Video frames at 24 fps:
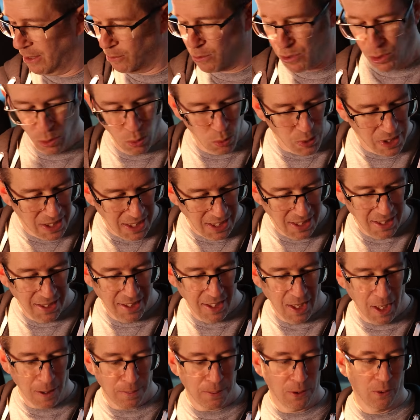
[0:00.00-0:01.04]
It was all
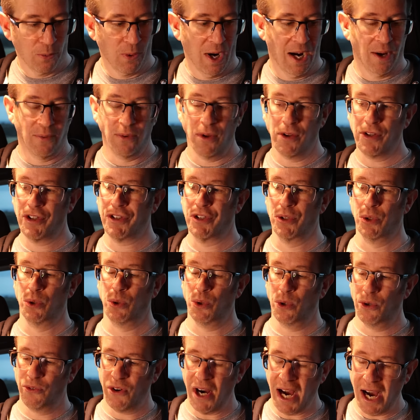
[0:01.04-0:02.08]
geared up around the
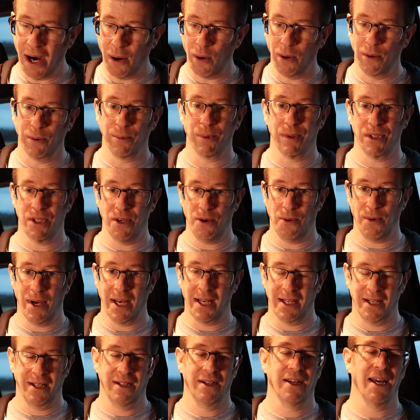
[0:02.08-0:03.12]
thought of how I would do
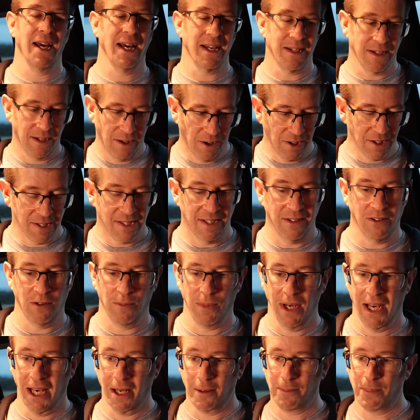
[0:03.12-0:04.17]
it. And I had an idea
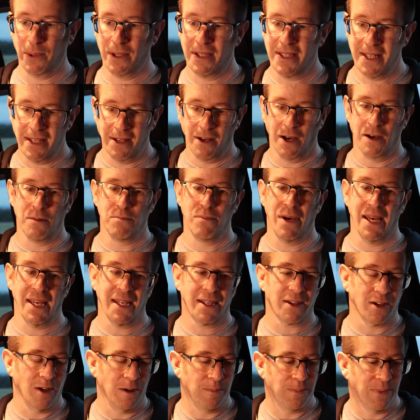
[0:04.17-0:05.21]
in my head, but did I
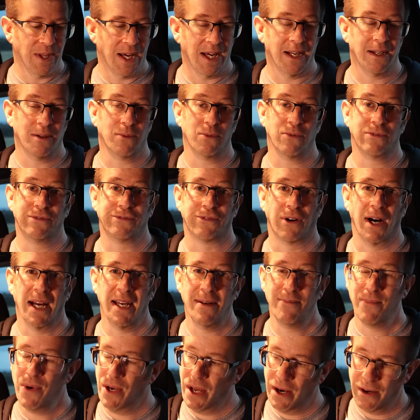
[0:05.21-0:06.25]
make up that little
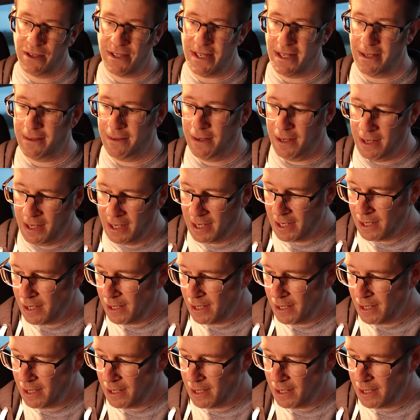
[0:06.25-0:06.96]
frame? No, I didn't.